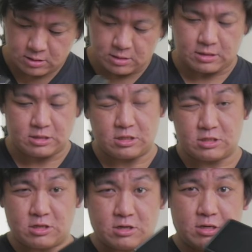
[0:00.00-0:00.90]
It's actually
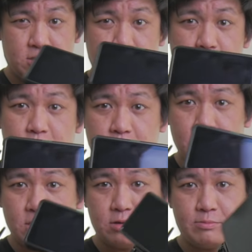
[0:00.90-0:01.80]
starting to look a
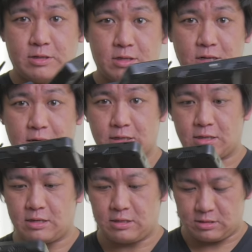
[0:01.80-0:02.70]
little bit like
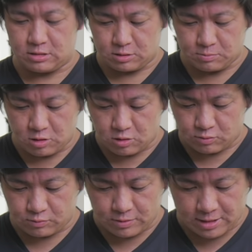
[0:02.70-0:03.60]
a
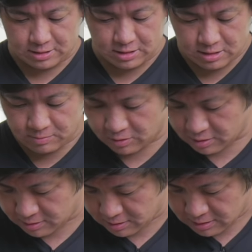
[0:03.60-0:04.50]
small red camera.